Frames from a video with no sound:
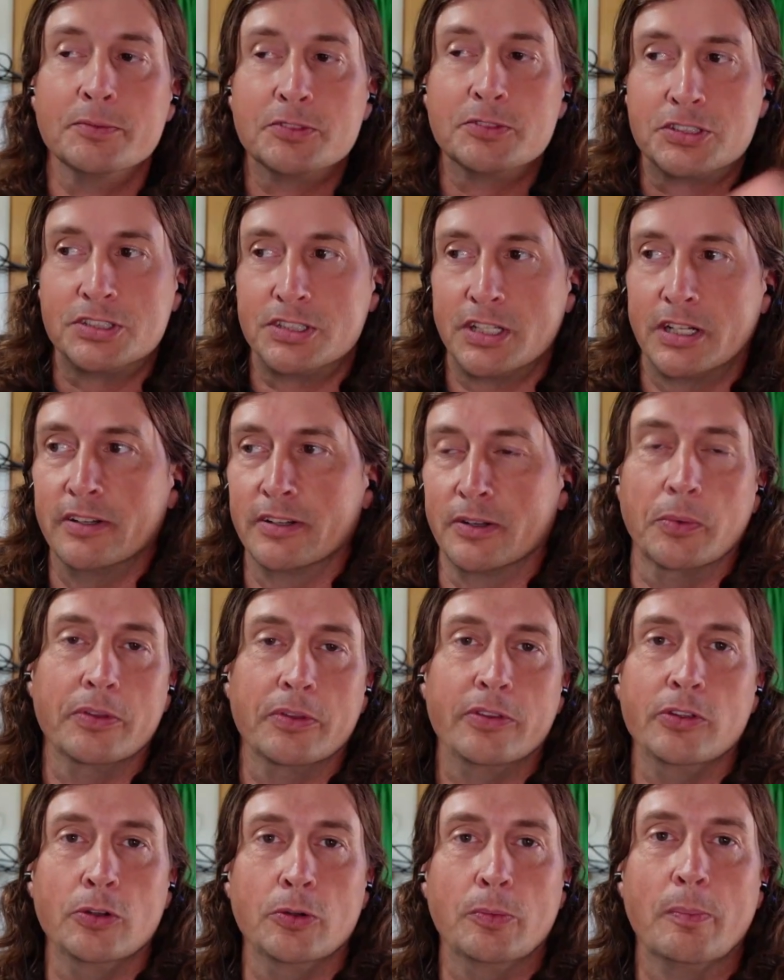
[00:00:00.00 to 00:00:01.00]
I'm sharing
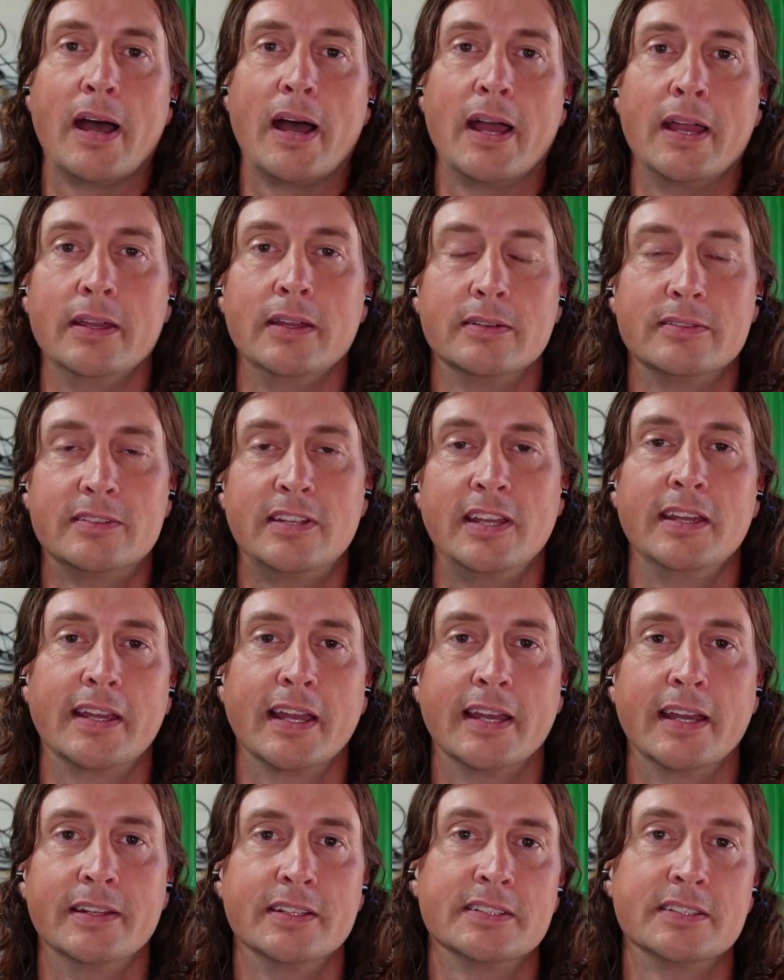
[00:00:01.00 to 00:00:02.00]
with you my
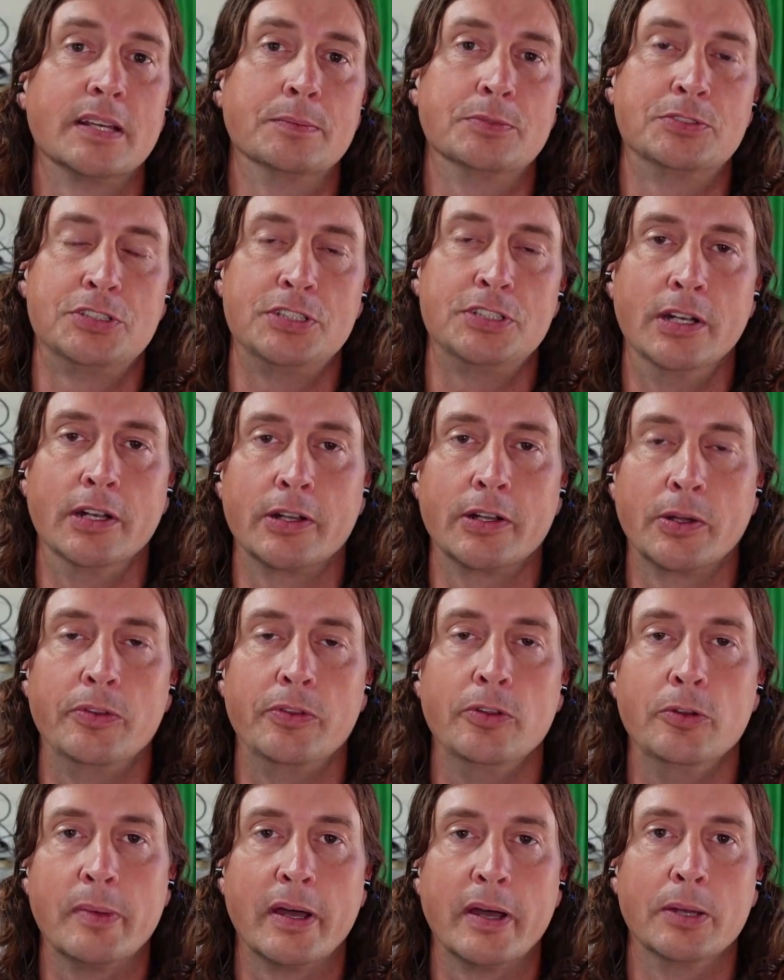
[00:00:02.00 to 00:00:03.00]
take on this. I'm sharing
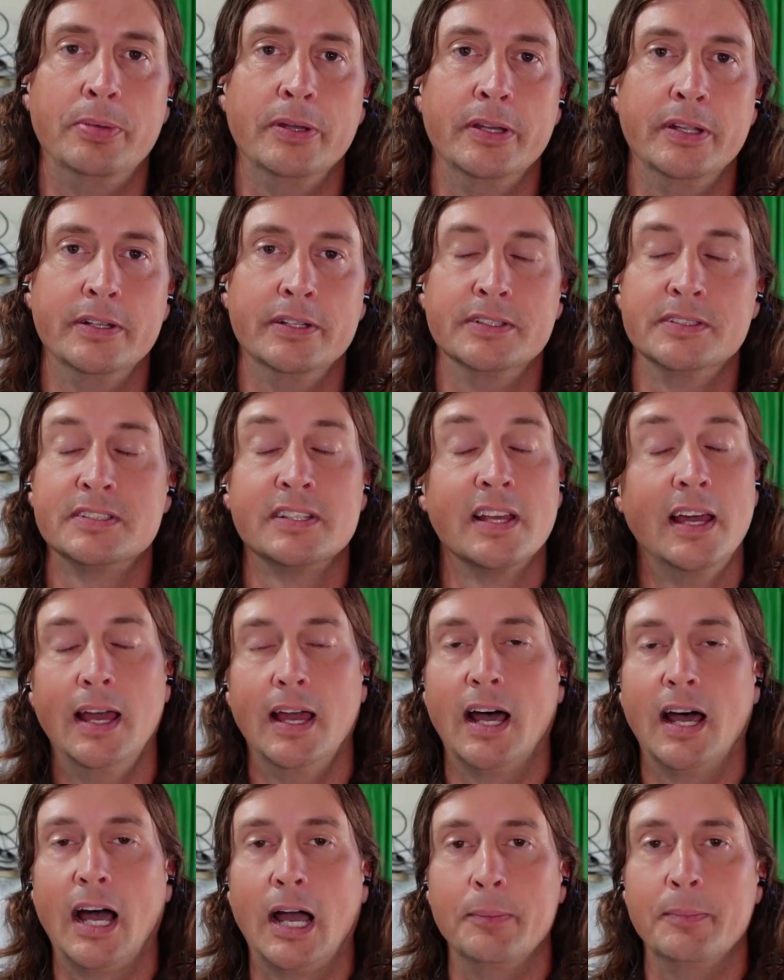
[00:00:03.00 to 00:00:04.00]
with you my opinions.
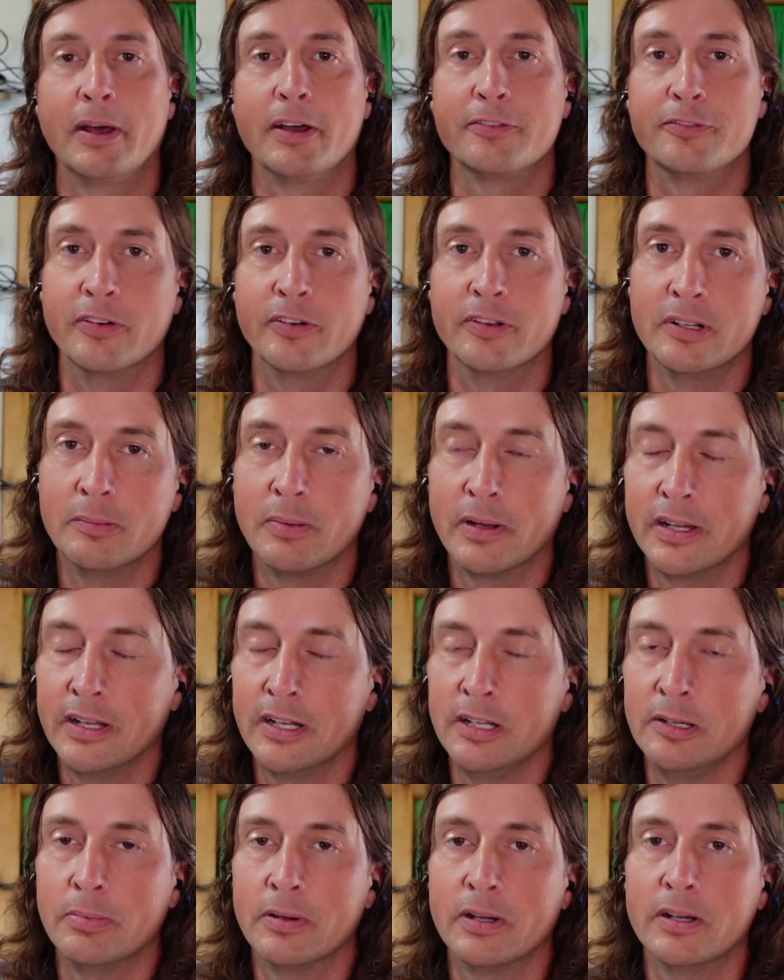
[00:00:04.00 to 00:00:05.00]
I'm not funded by
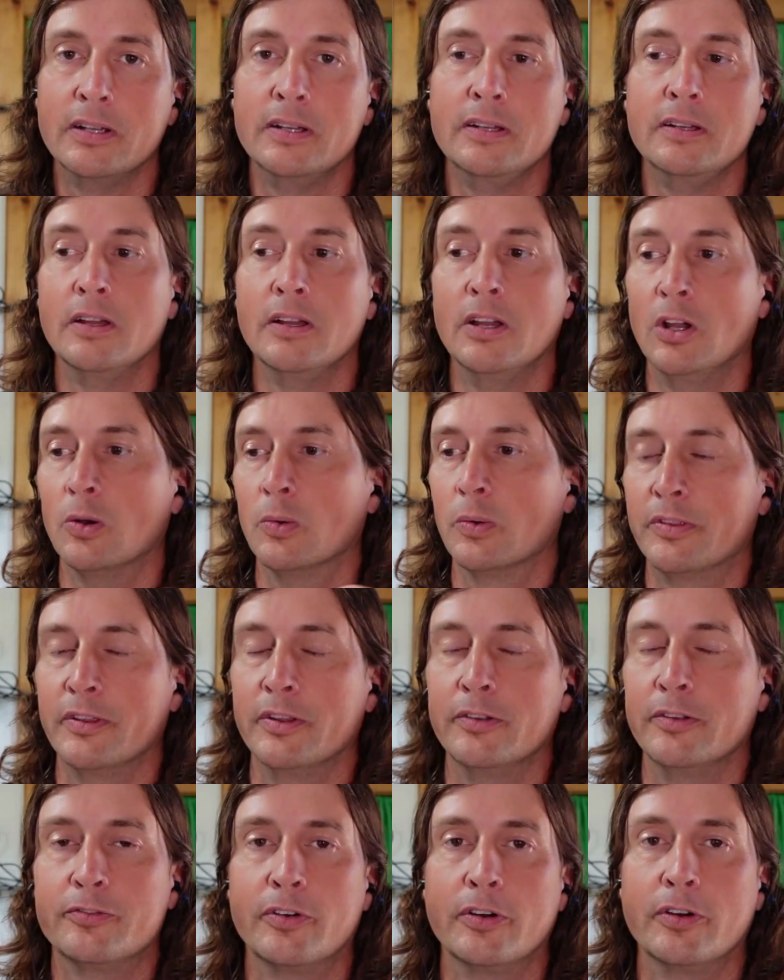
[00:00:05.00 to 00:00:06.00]
anybody
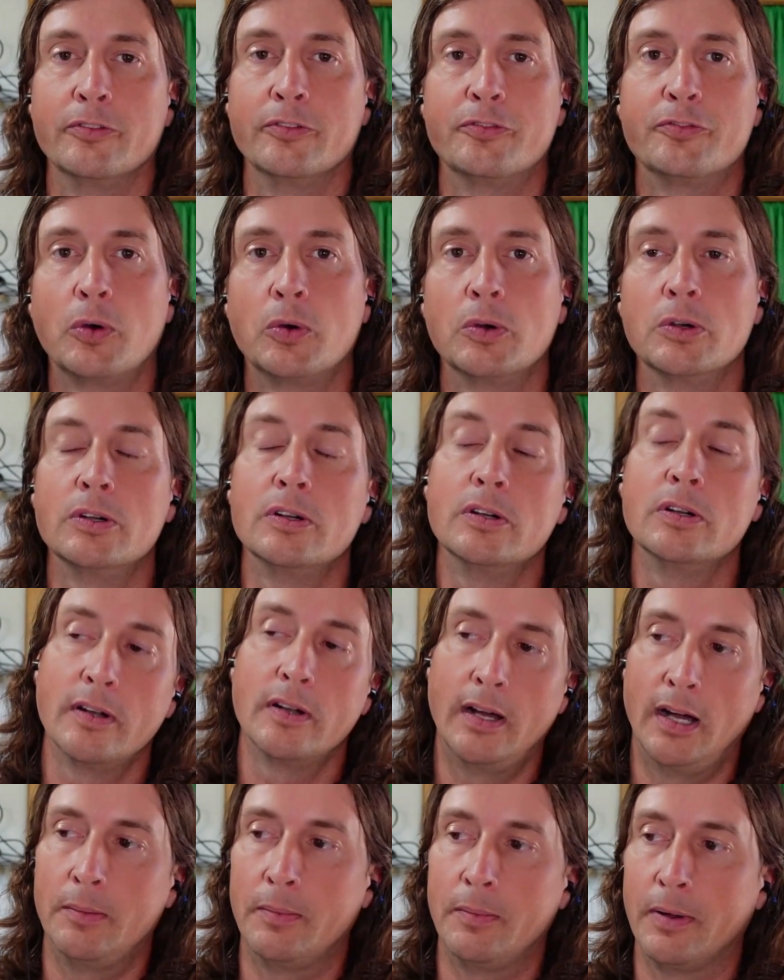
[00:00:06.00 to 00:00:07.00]
within Fund
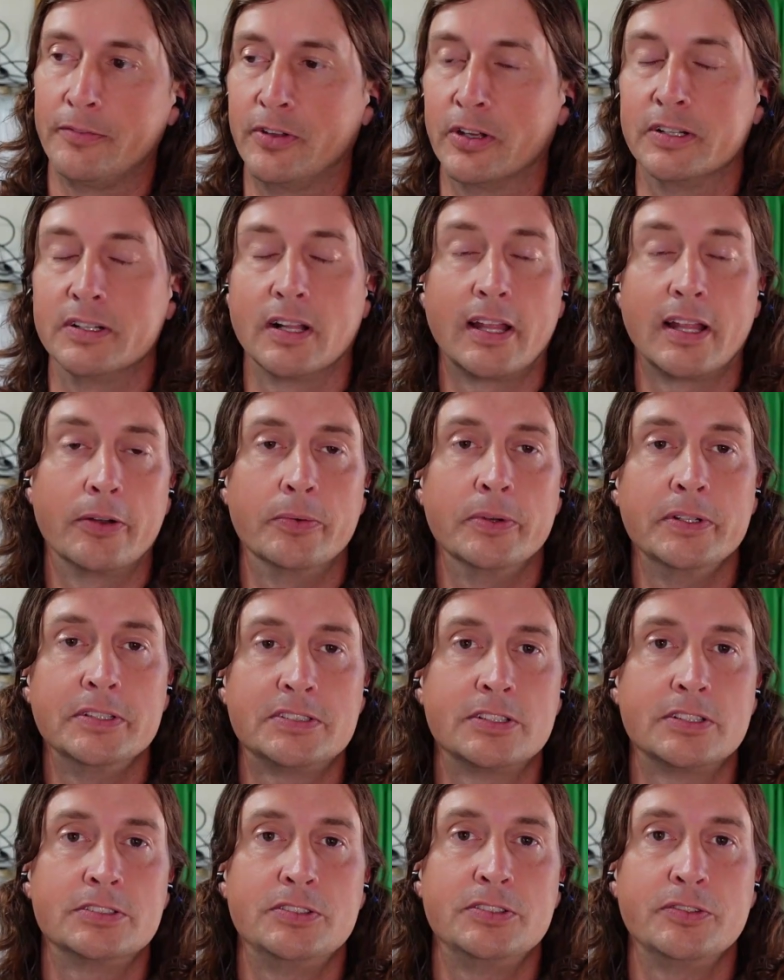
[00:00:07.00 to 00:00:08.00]
4. I've done a lot of
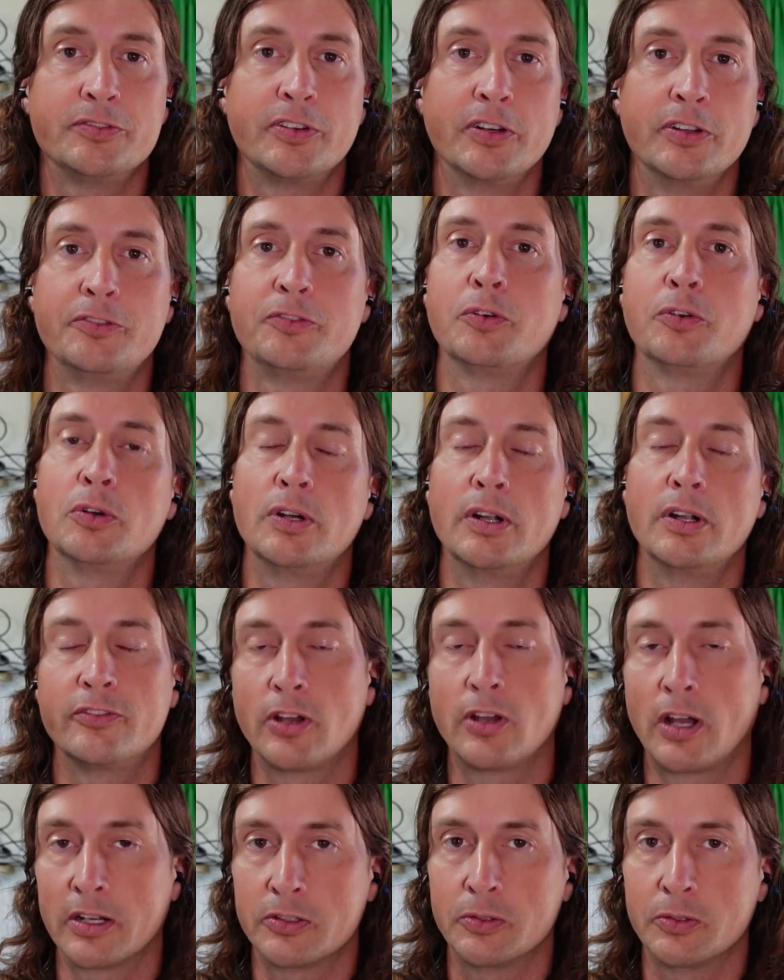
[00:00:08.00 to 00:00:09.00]
research in Fund 4.
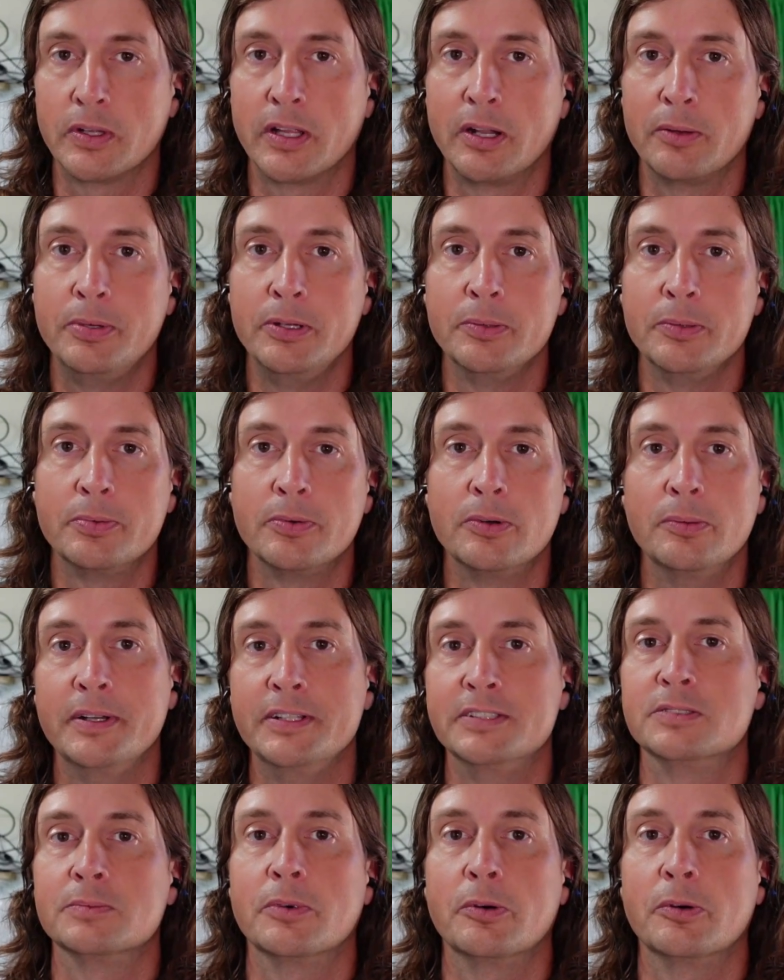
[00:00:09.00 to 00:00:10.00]
I've talked to a lot of people,
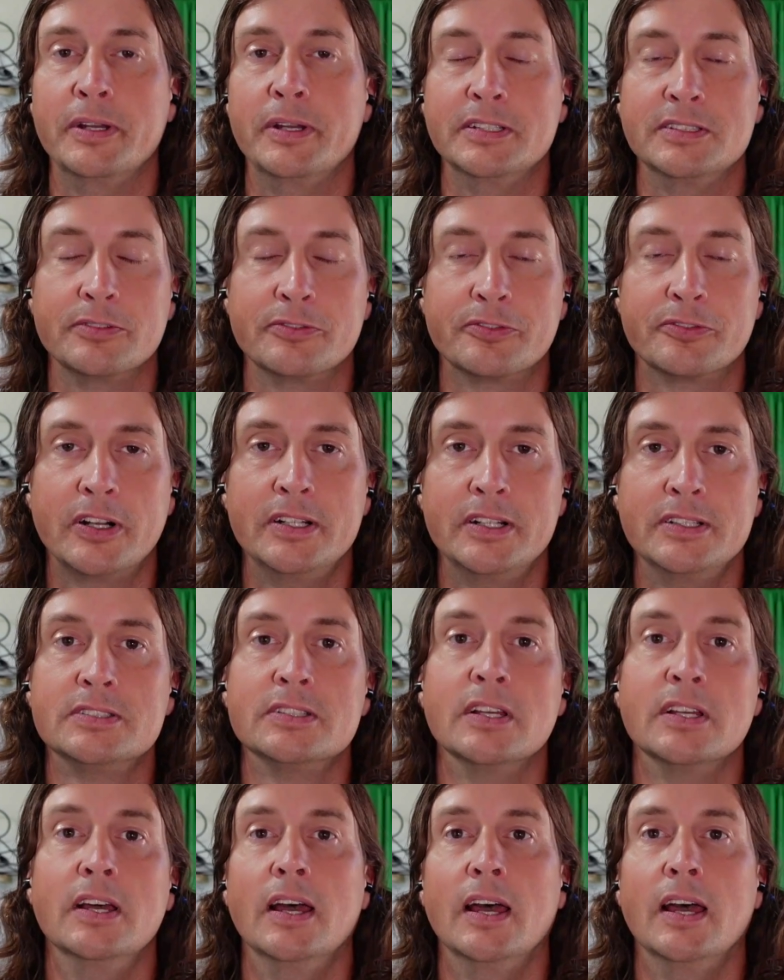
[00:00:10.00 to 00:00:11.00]
made some amazing
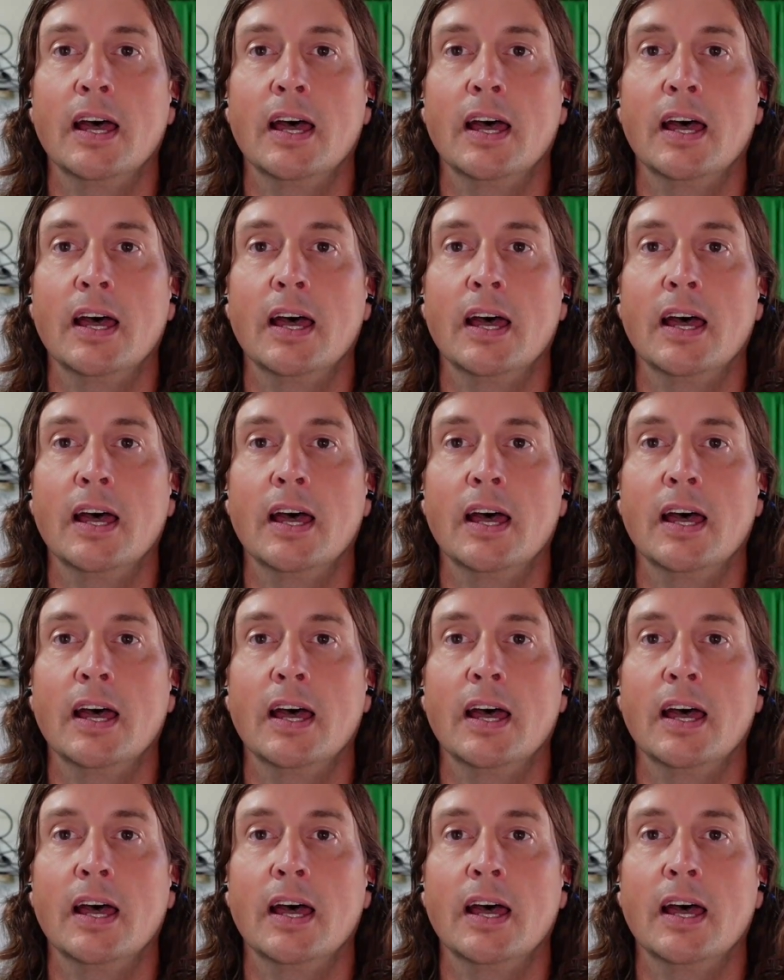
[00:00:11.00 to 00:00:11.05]
friends.